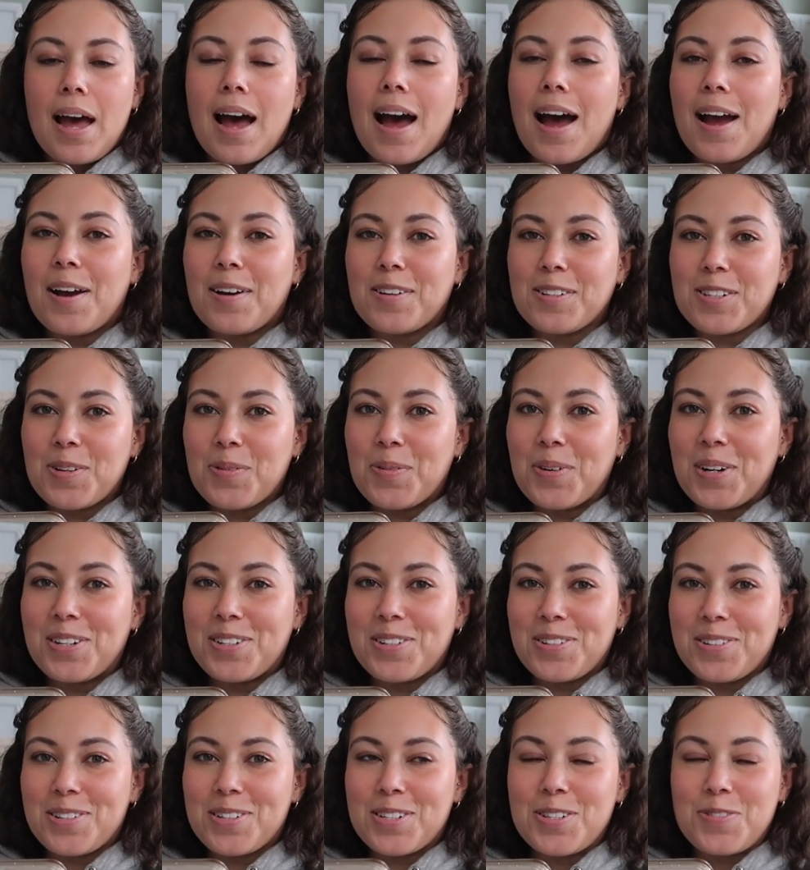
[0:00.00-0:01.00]
I also want to
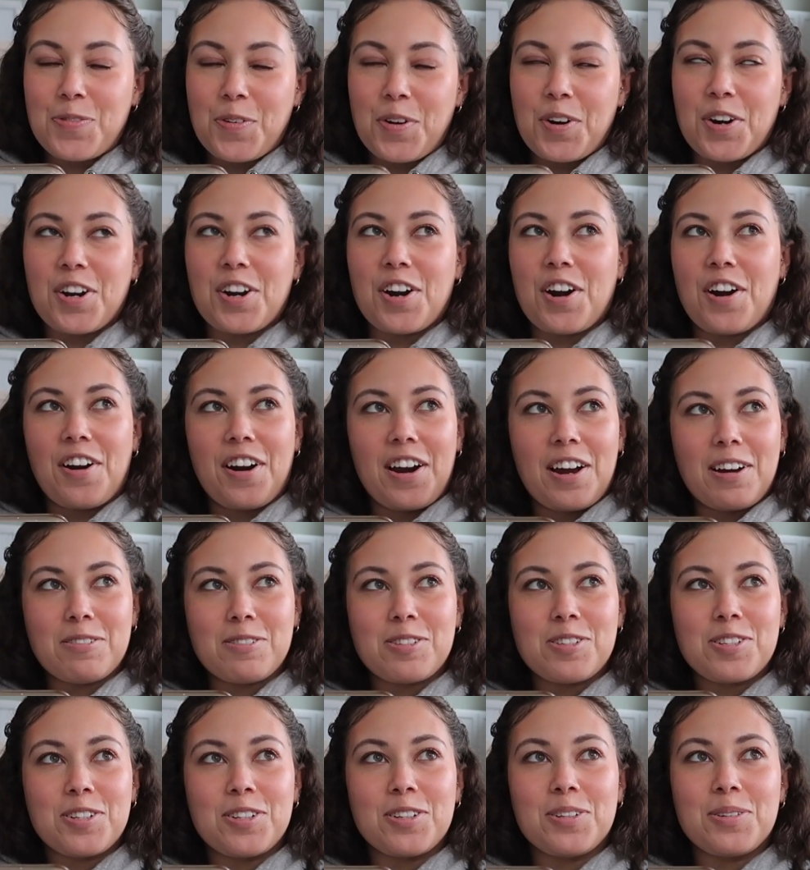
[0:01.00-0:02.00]
do this for our
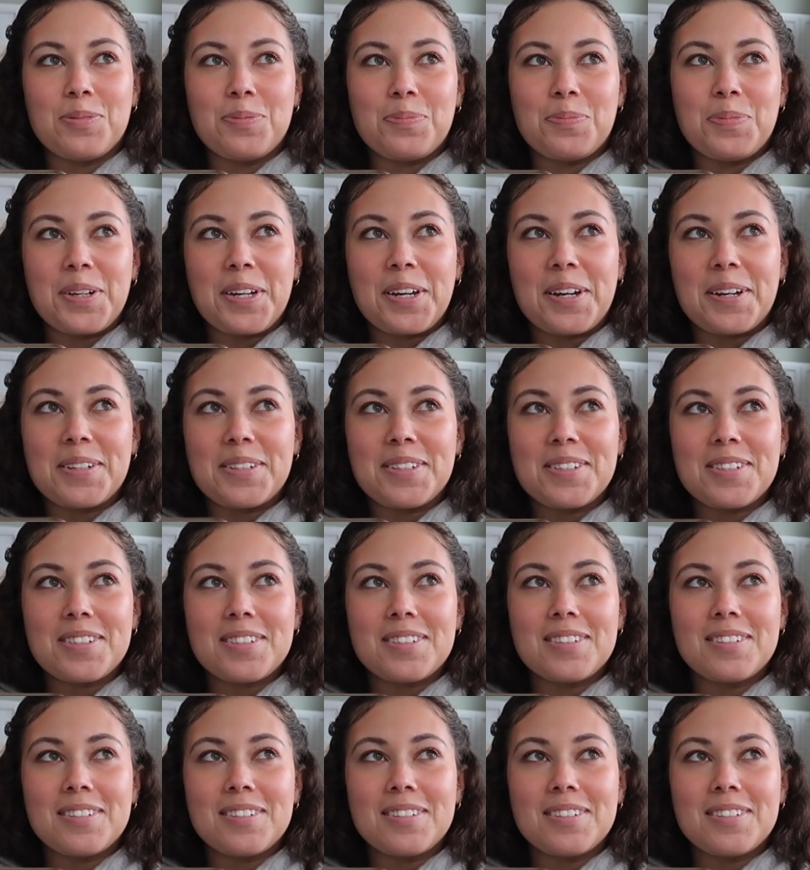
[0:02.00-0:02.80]
house too, because,